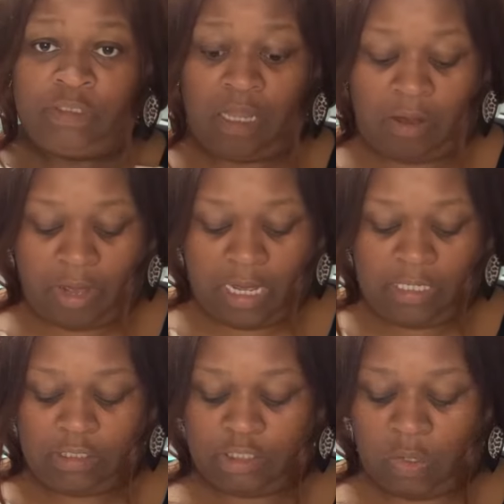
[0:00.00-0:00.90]
All
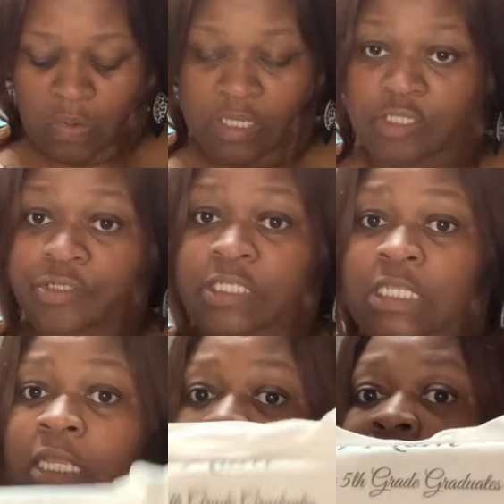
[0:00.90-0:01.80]
right, so as you
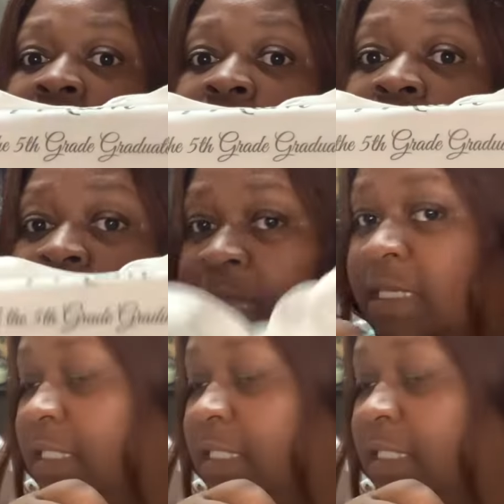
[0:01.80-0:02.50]
see, that's